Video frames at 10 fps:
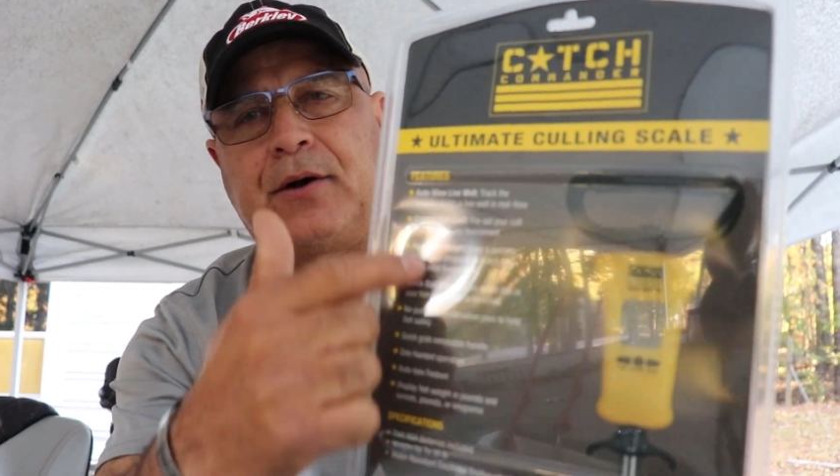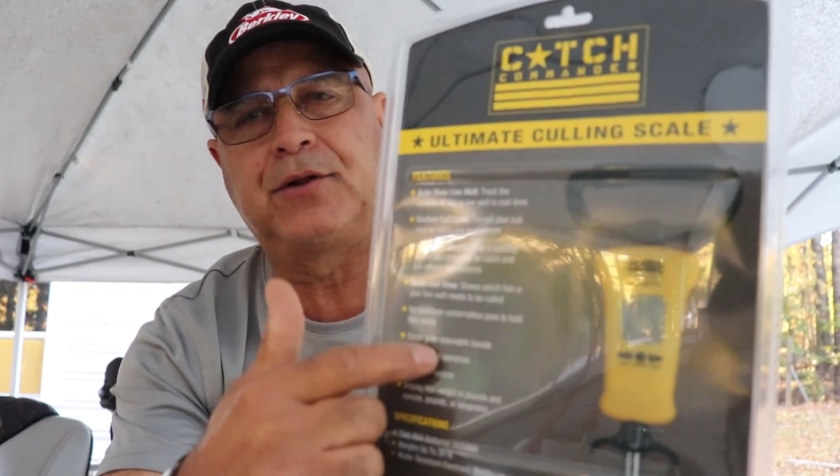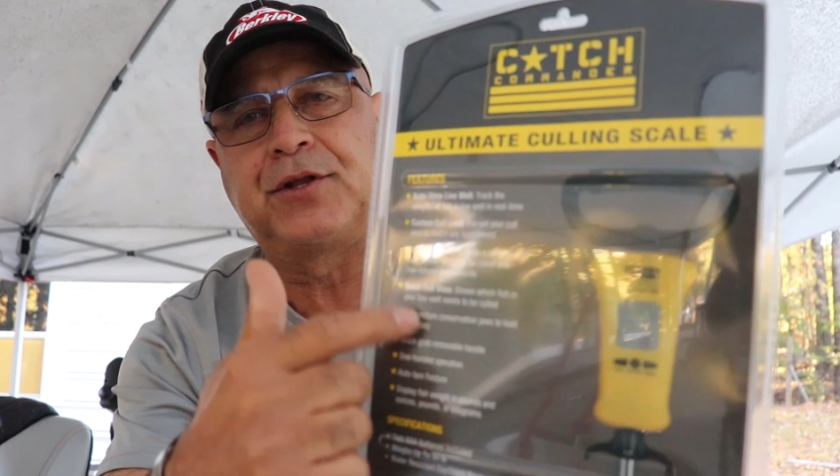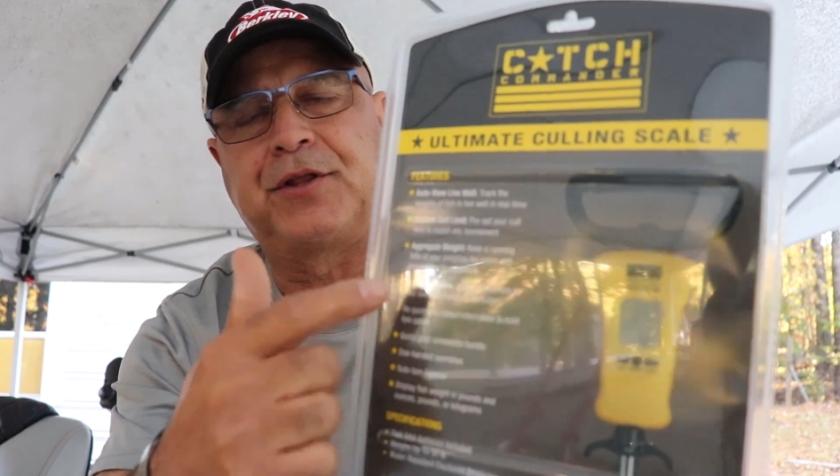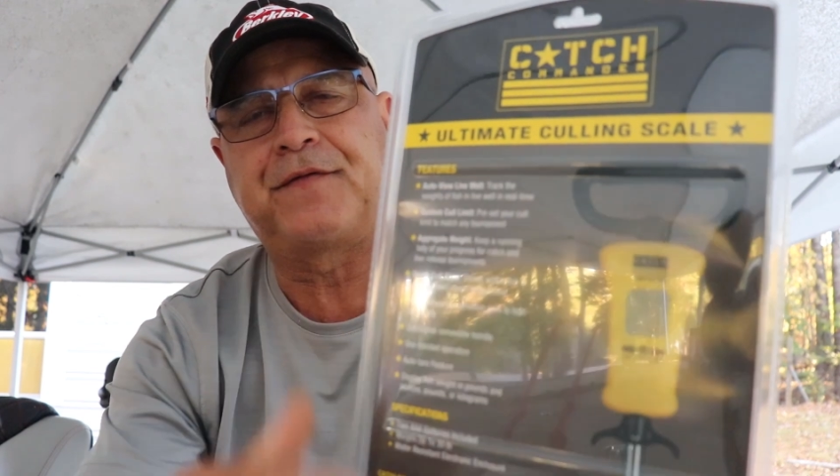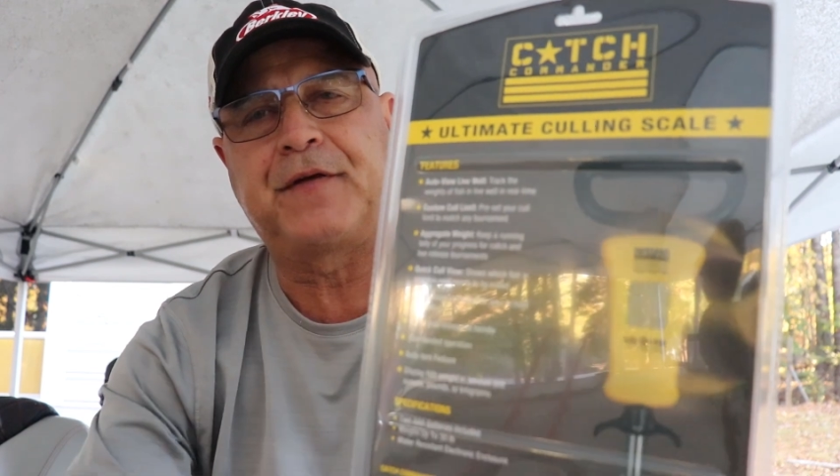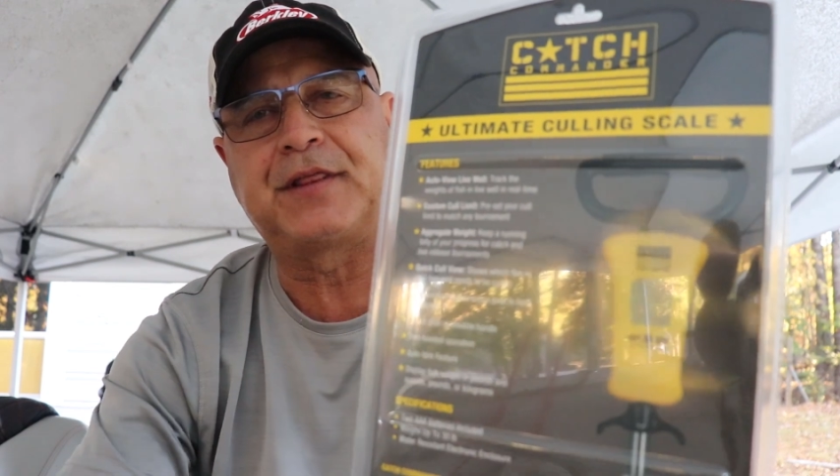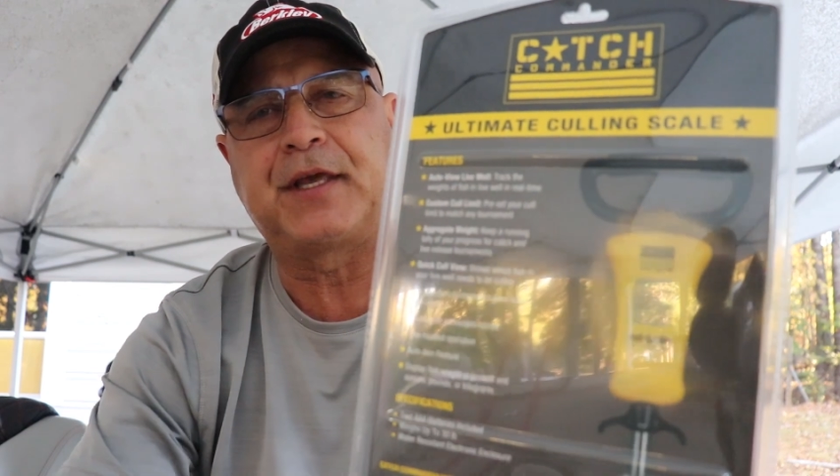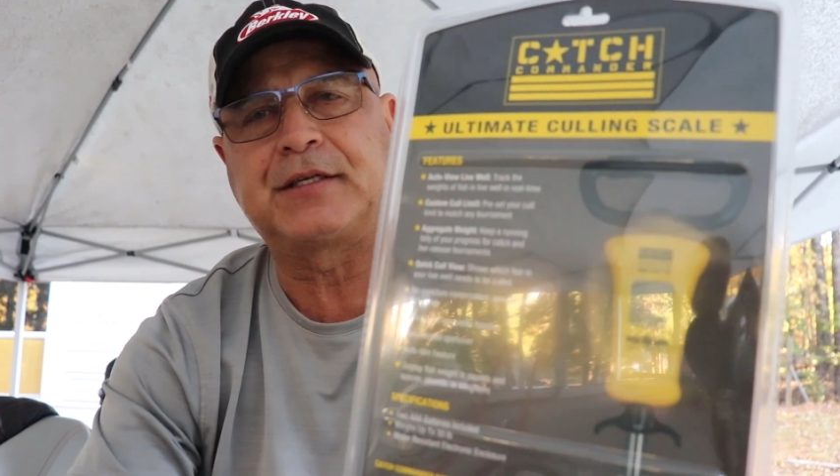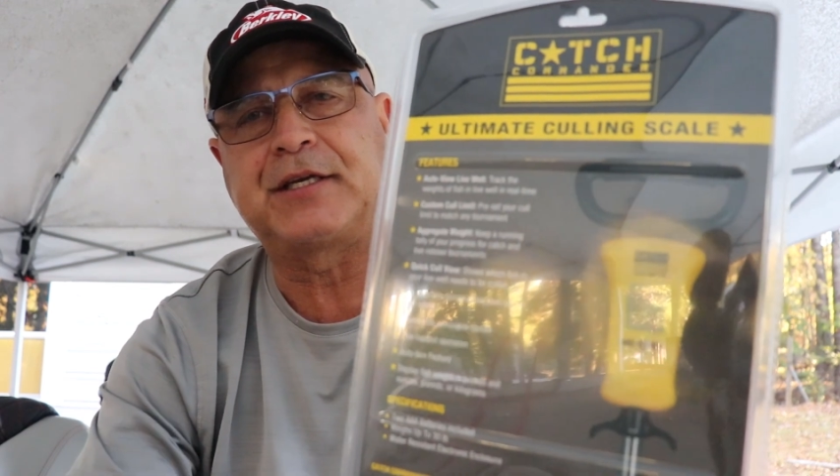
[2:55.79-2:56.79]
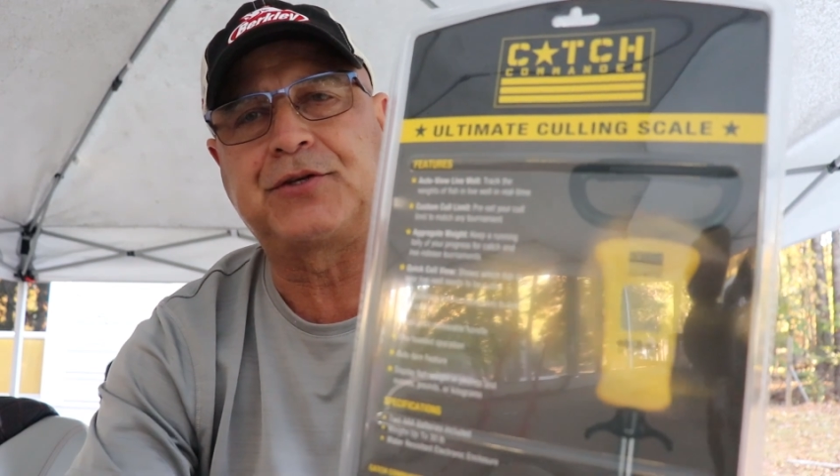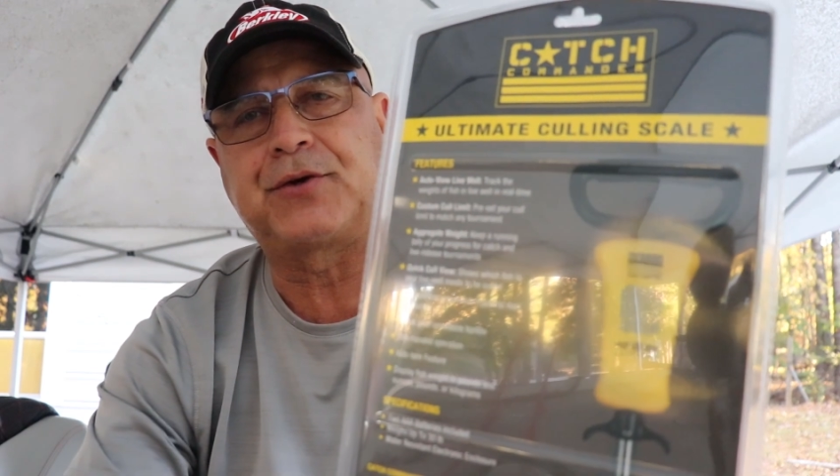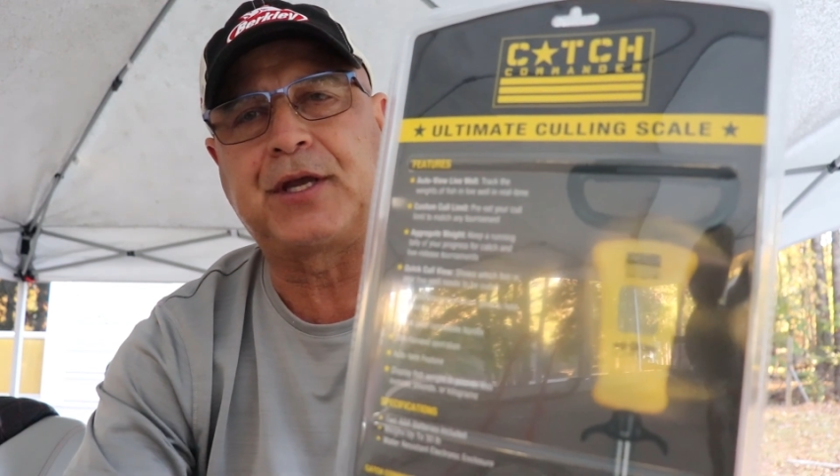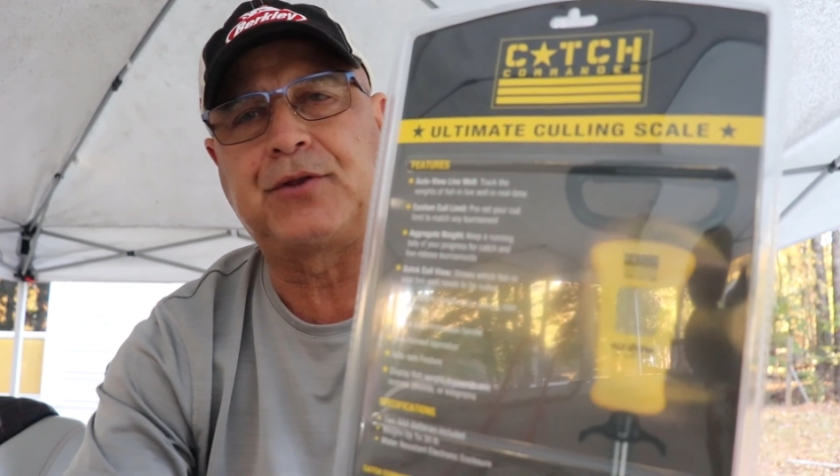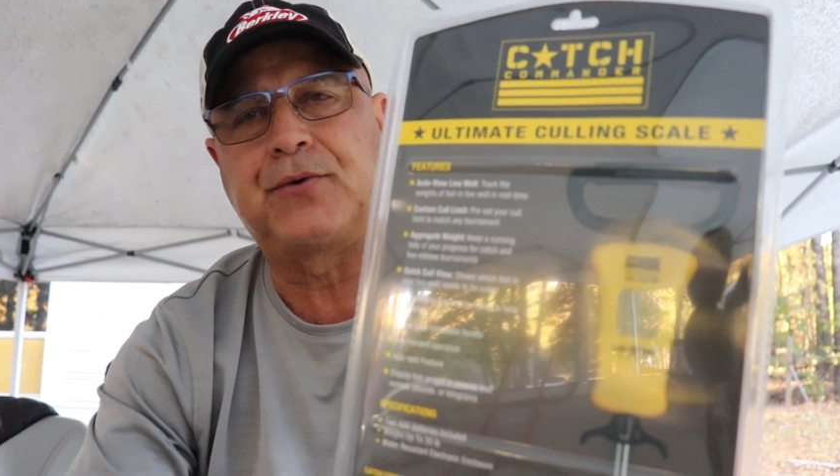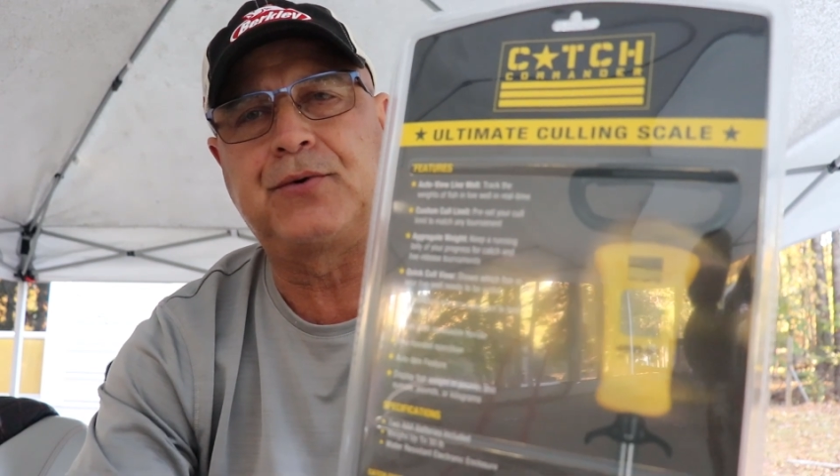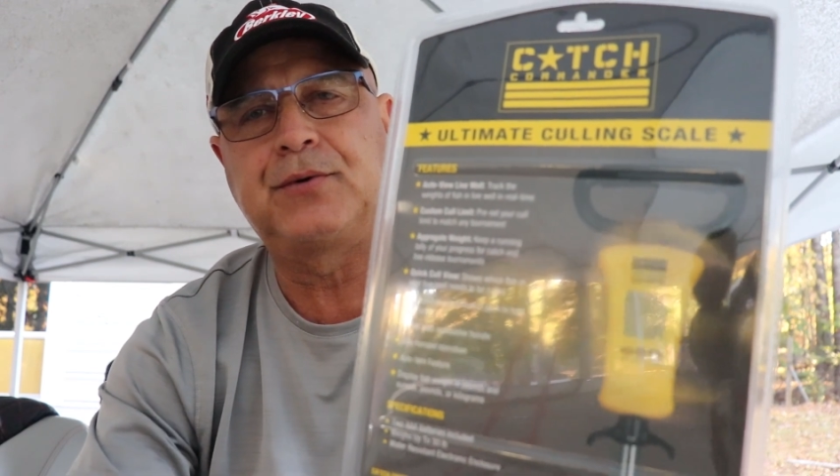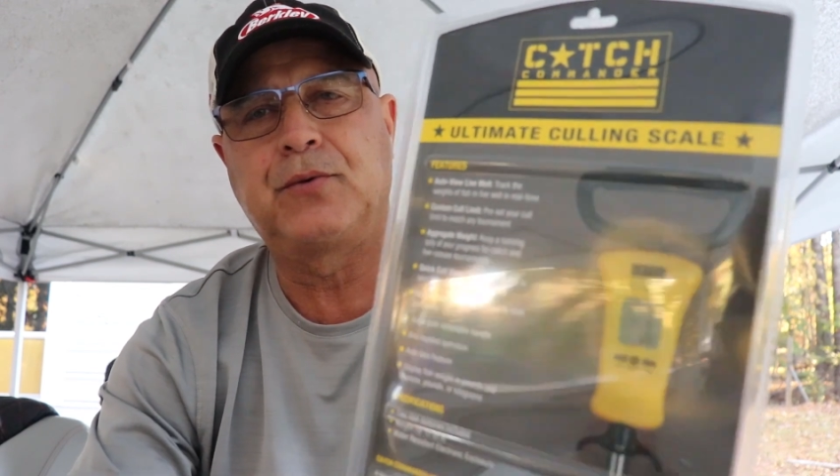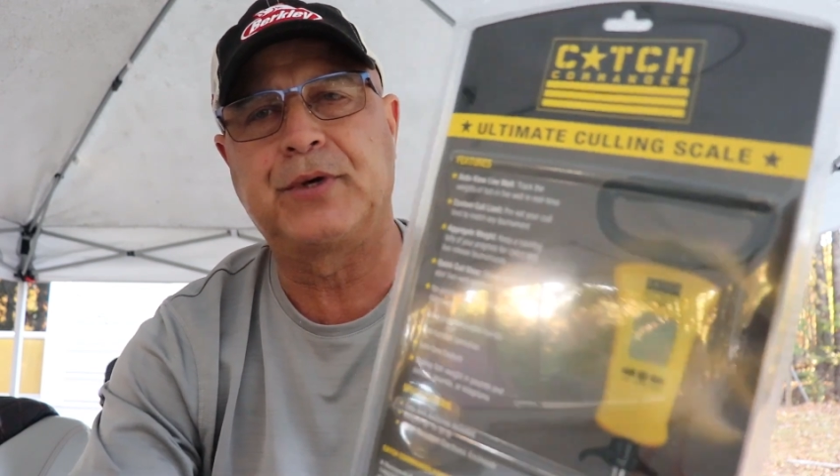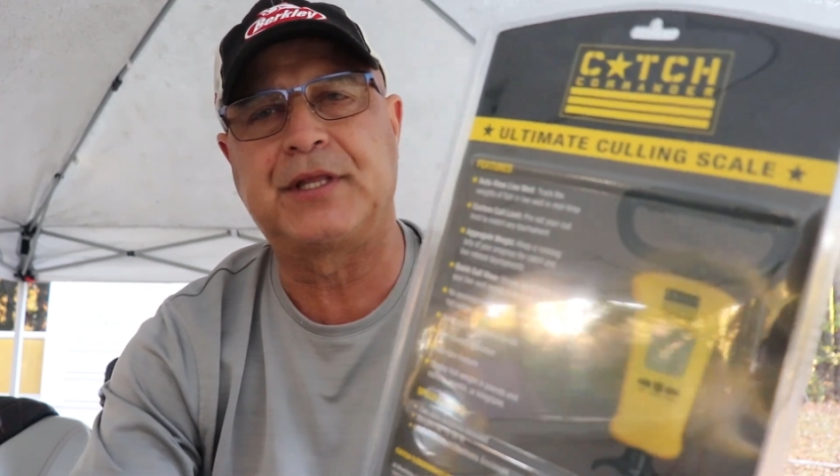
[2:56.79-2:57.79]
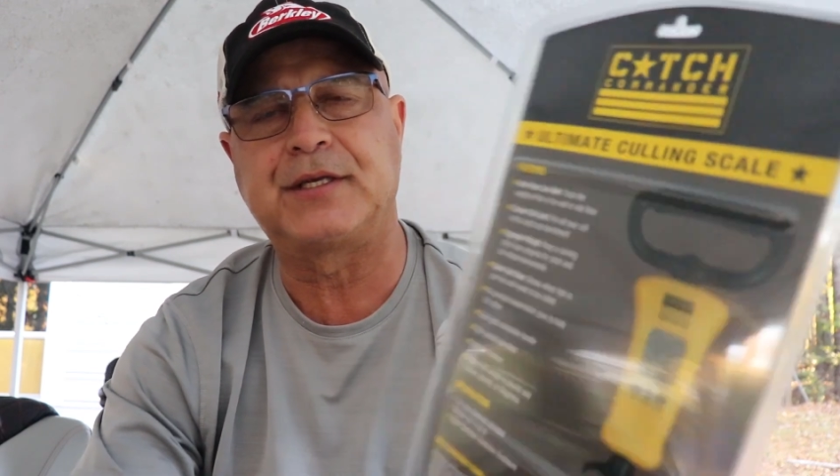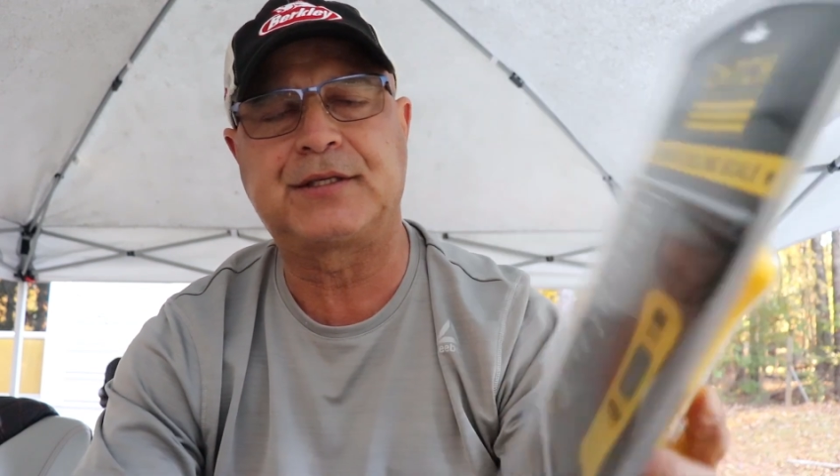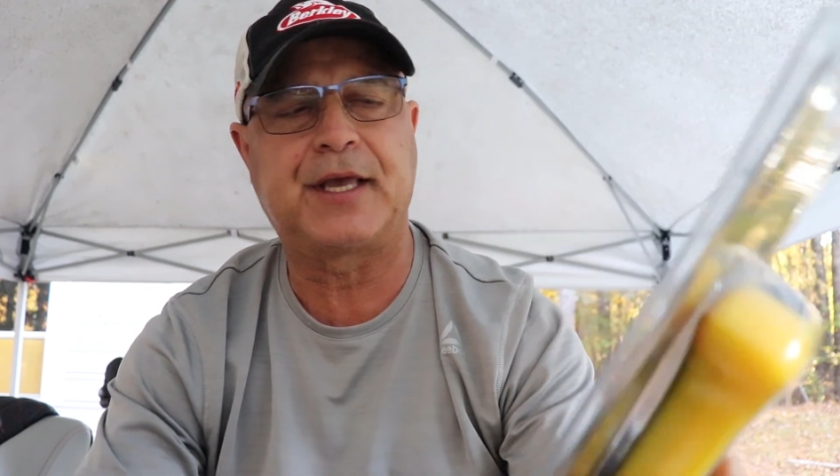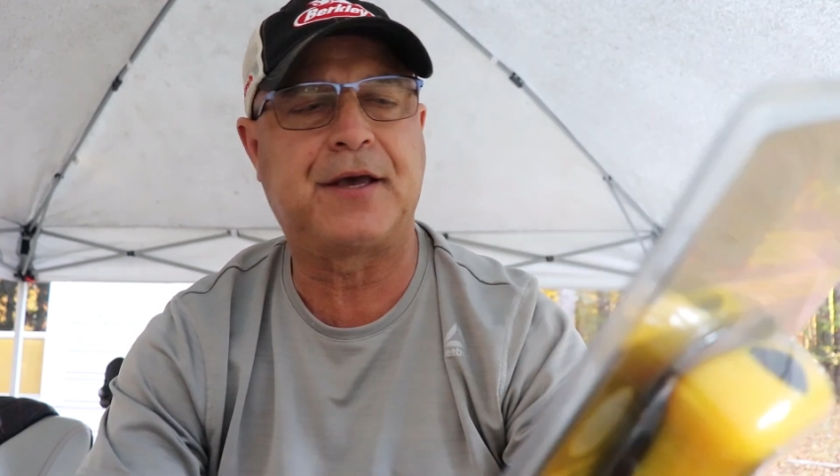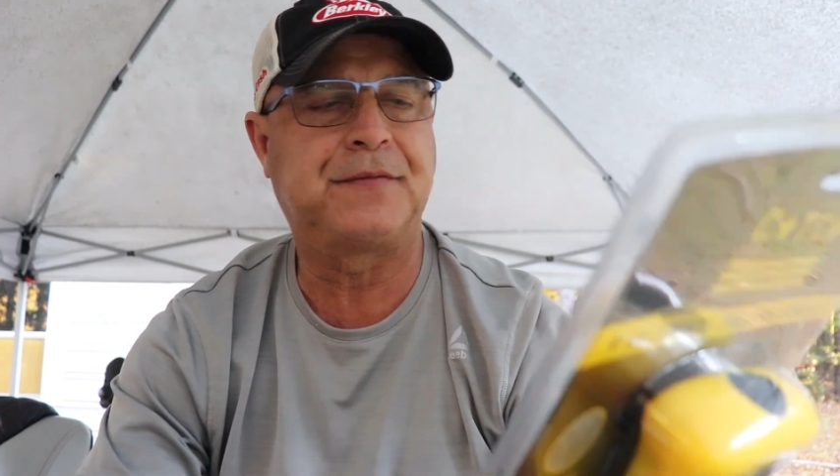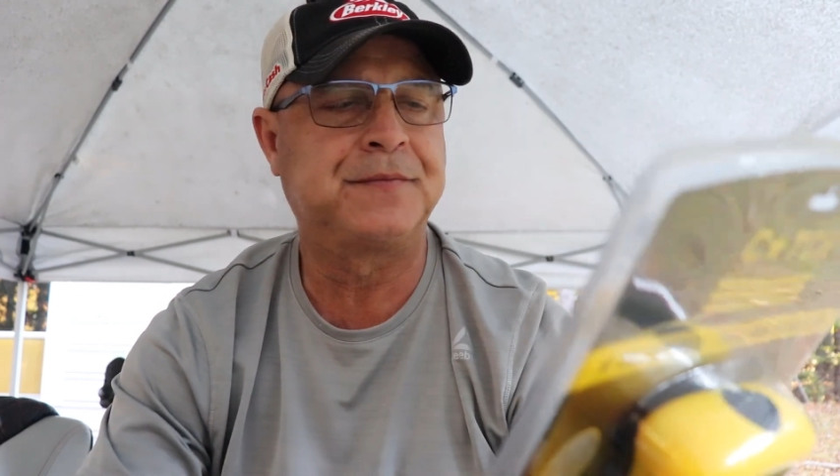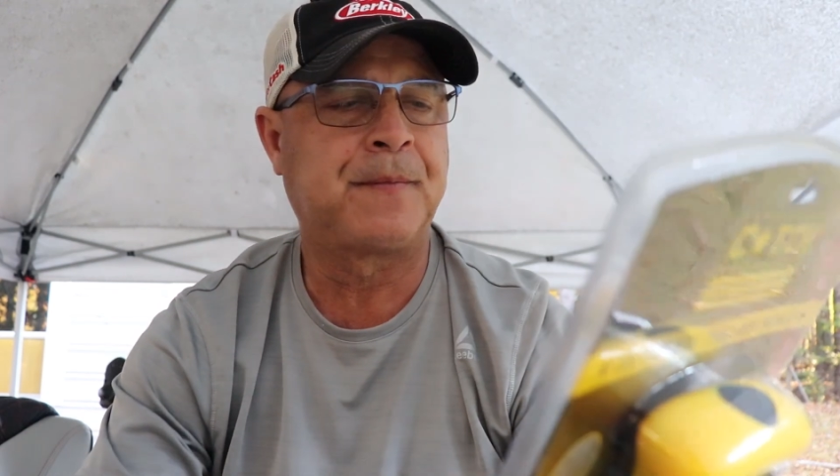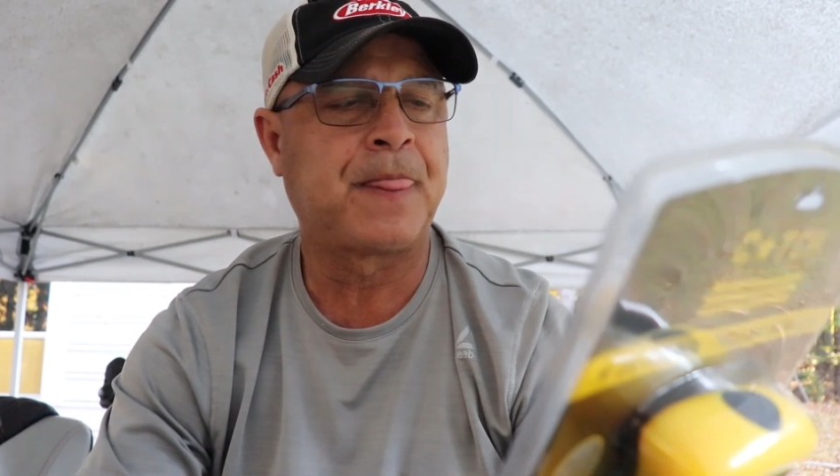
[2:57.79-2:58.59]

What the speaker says: all the different things that you can do with this scale.